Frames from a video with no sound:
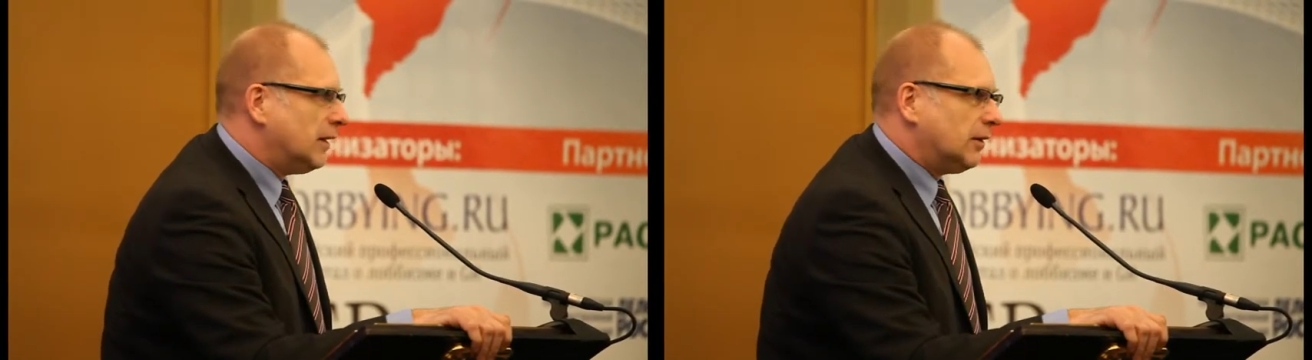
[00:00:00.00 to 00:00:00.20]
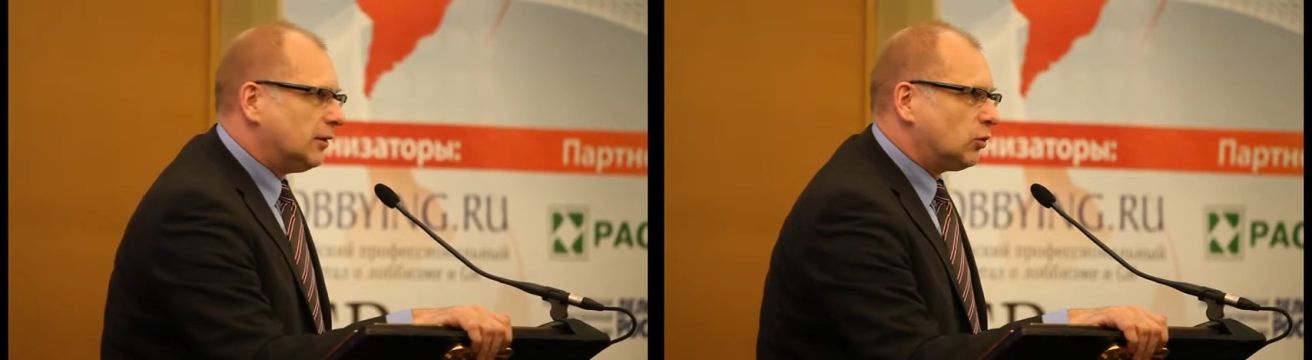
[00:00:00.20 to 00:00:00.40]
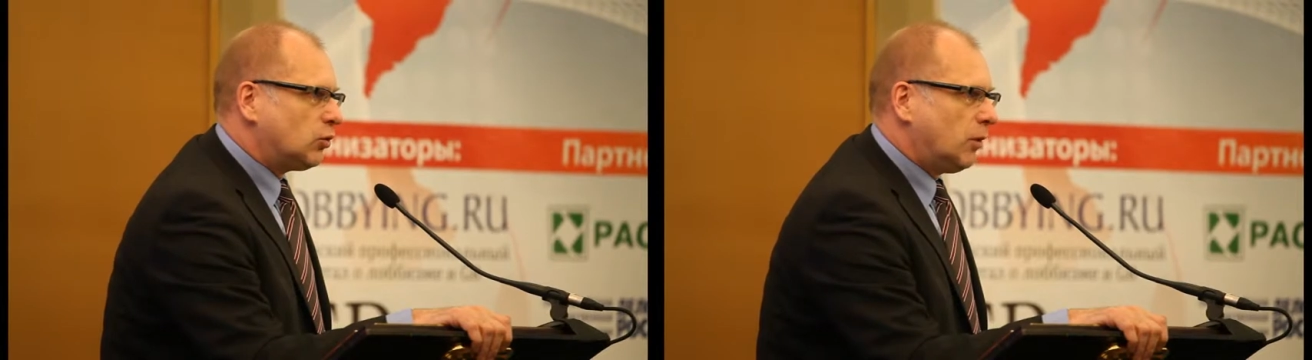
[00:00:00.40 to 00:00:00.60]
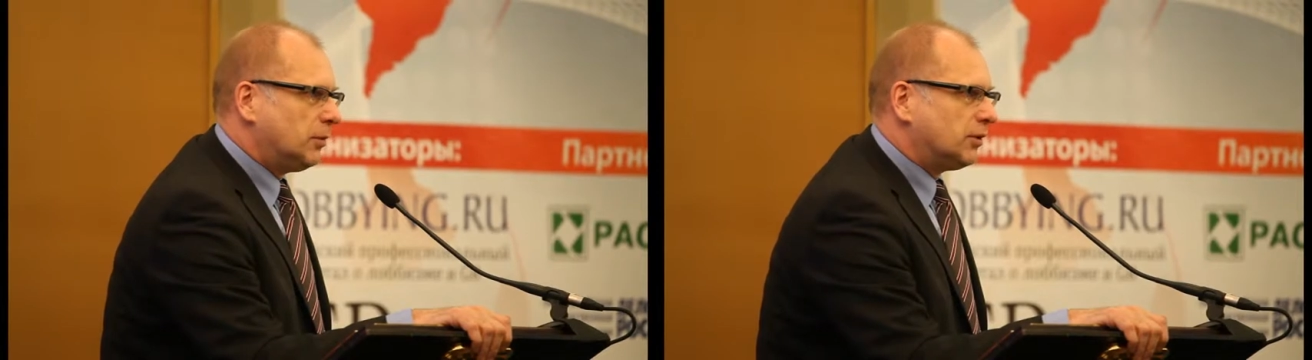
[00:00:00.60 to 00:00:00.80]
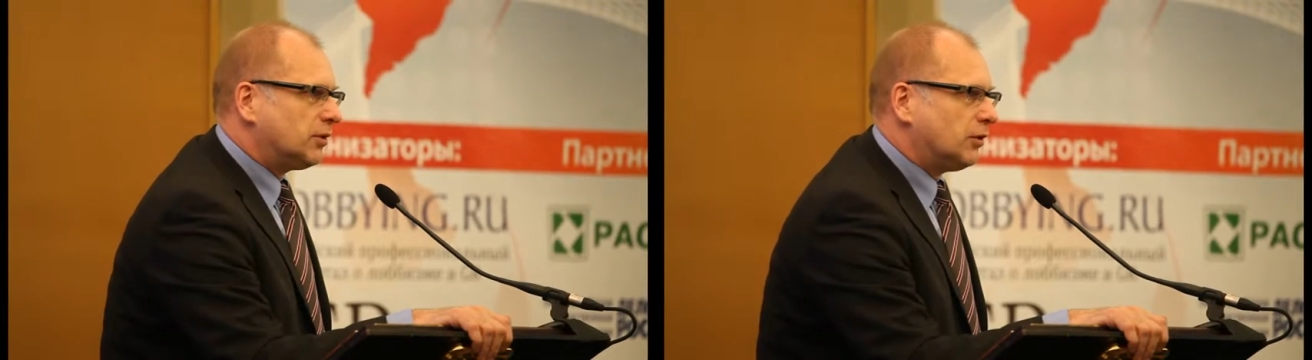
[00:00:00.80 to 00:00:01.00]
uh, to
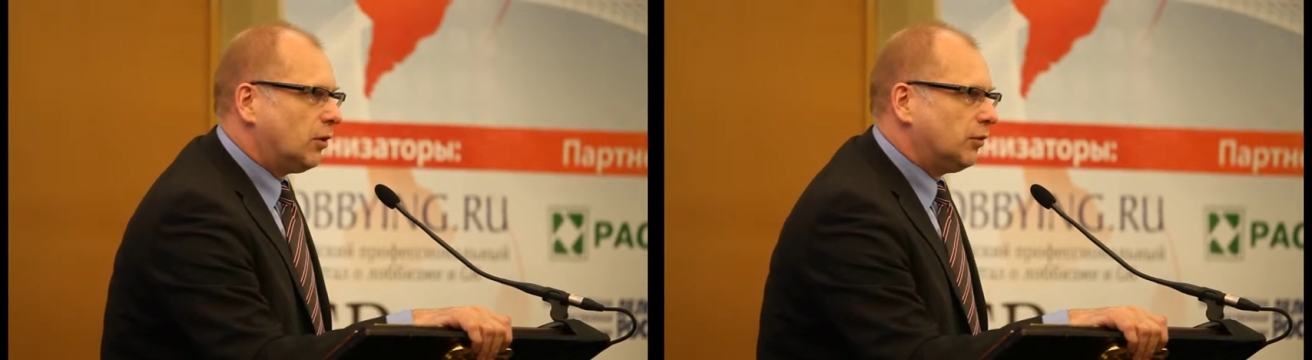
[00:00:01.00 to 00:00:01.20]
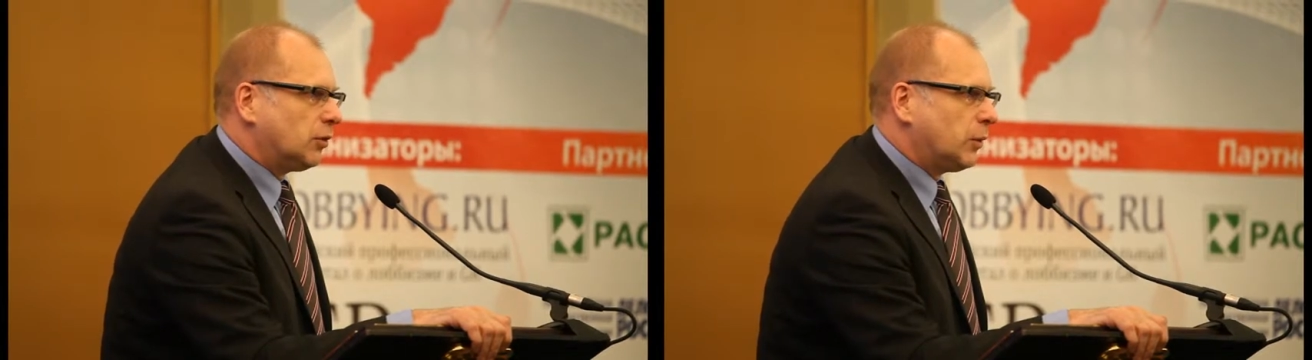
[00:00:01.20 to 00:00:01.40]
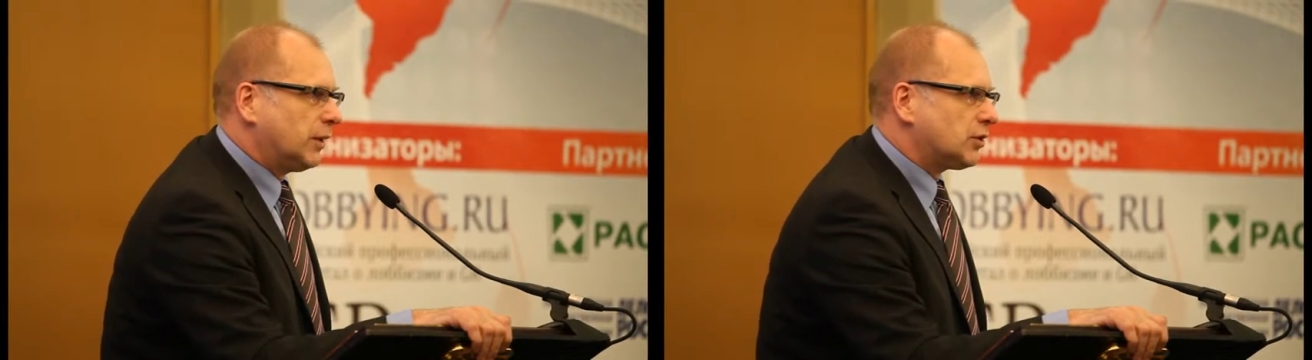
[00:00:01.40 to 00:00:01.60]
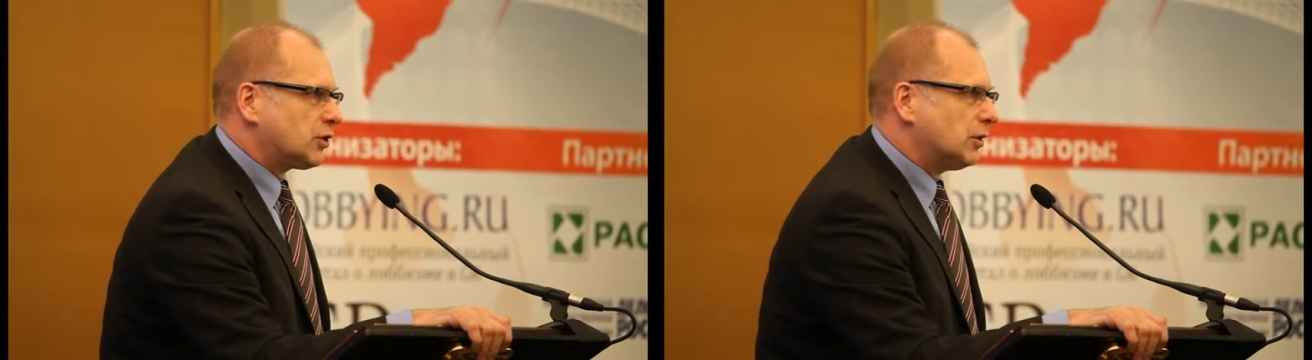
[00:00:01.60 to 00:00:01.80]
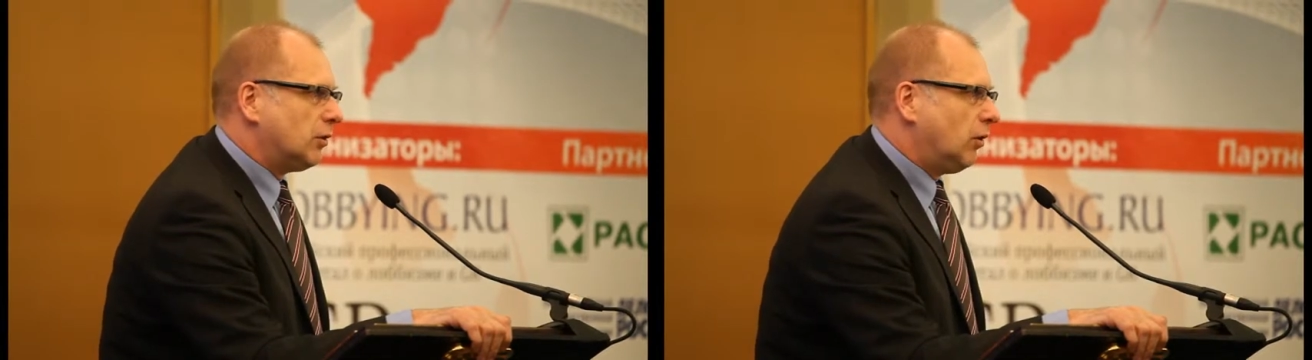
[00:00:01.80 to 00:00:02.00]
comment on the
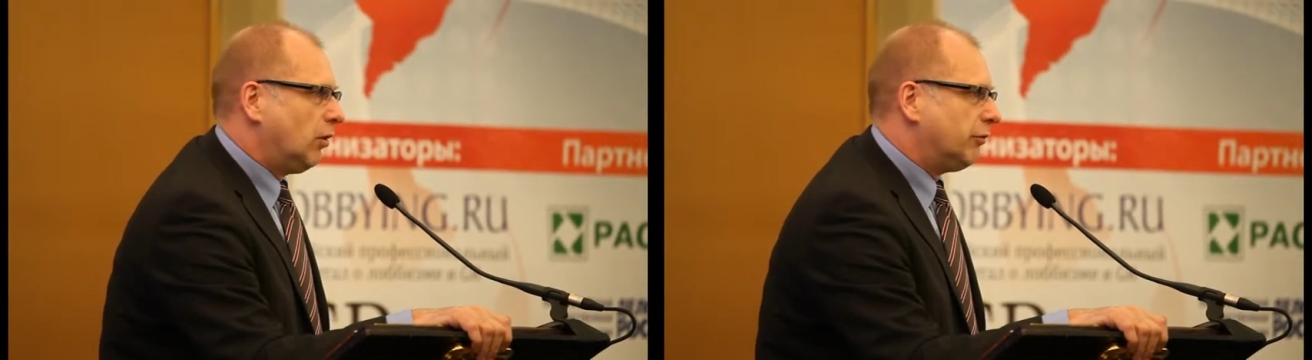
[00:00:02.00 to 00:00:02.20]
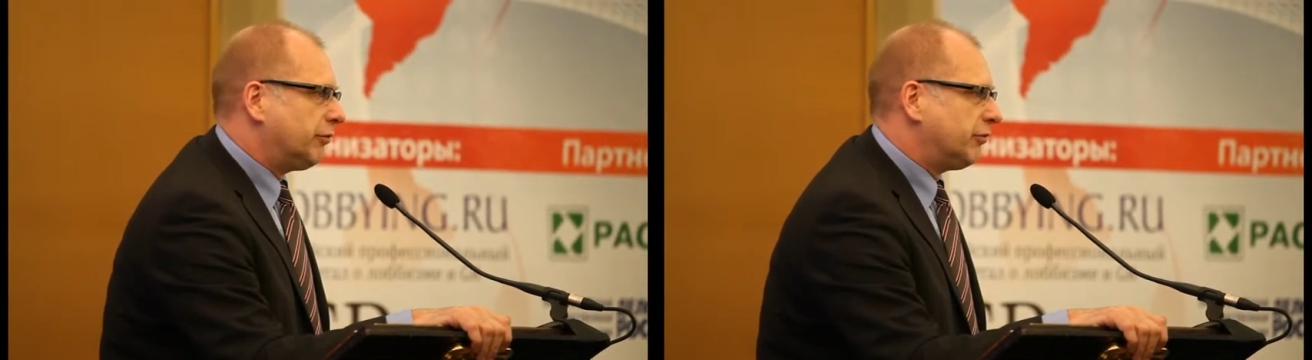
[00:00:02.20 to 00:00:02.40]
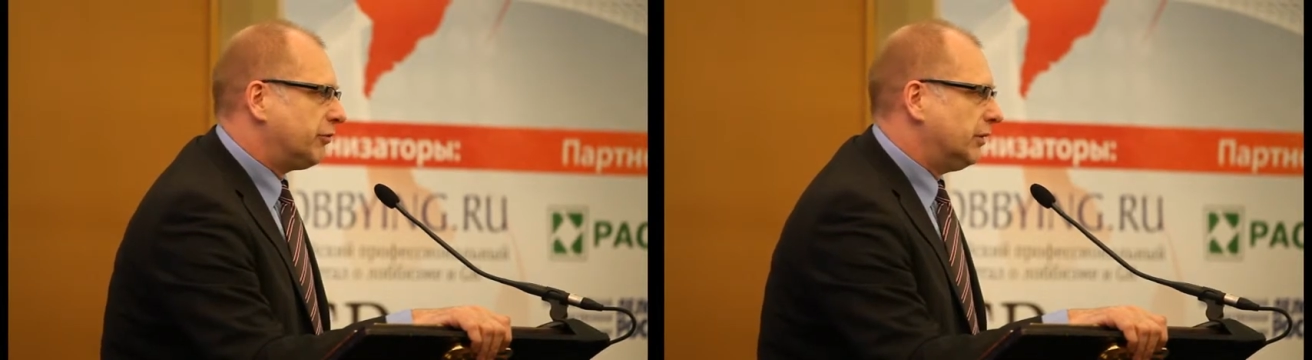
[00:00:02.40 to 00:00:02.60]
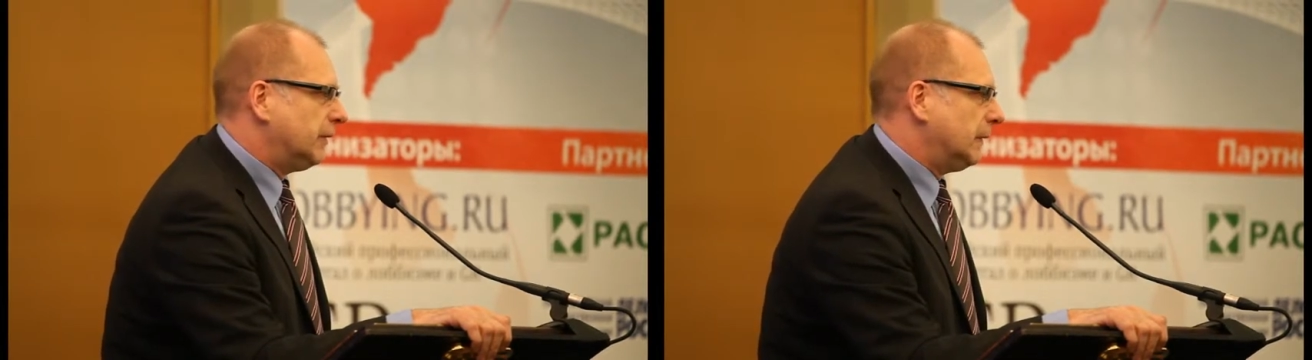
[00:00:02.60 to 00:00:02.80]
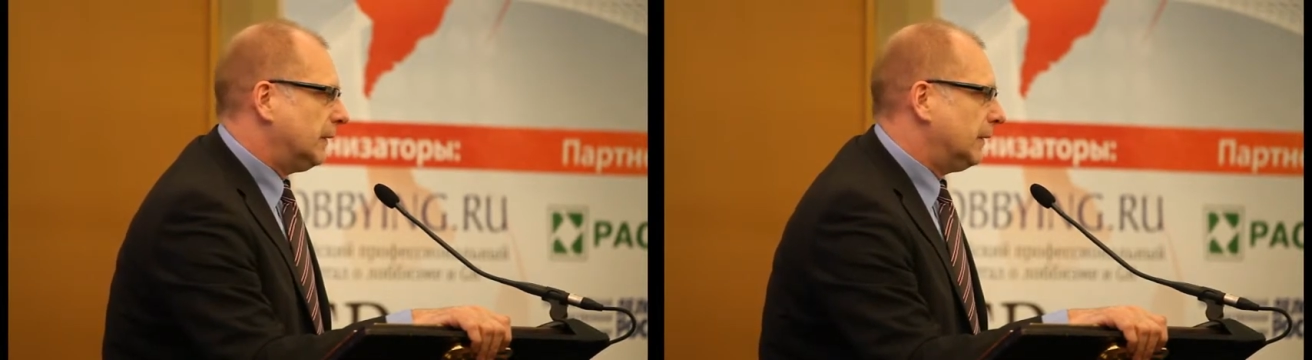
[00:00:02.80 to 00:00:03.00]
question of
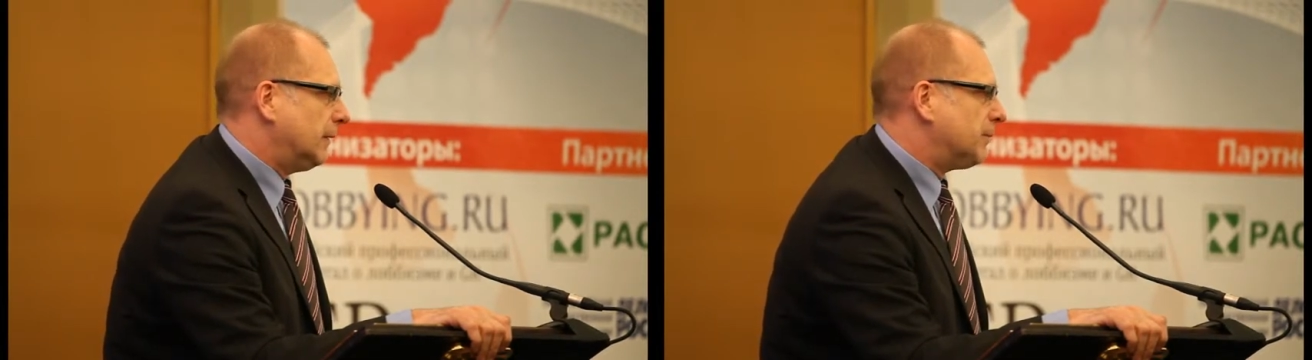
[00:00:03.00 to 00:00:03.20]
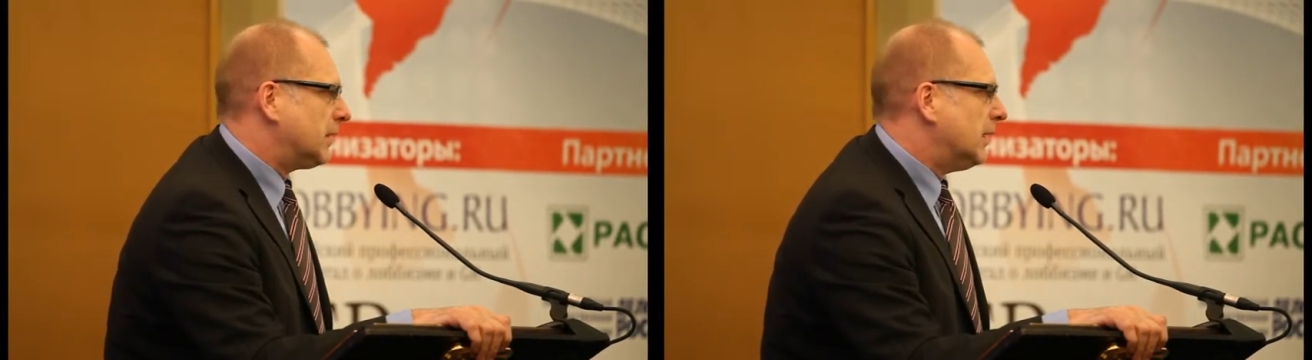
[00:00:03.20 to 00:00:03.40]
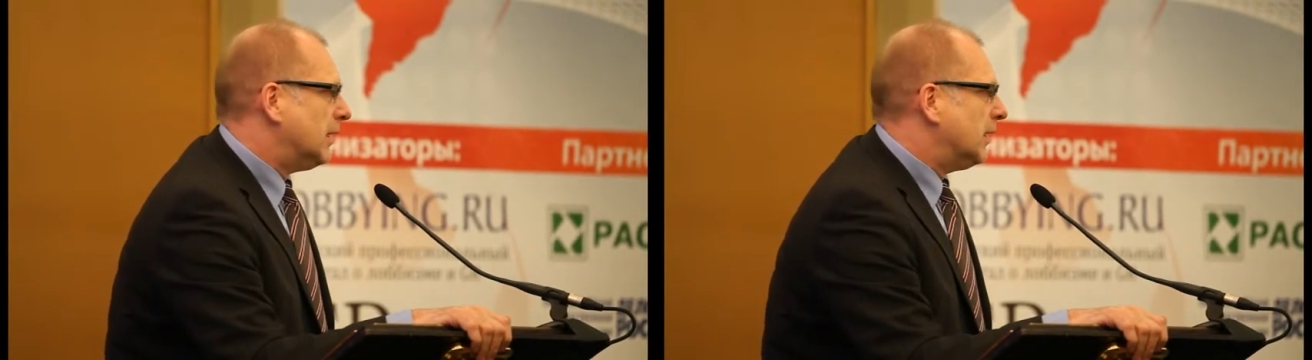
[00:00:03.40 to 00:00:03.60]
uh, um,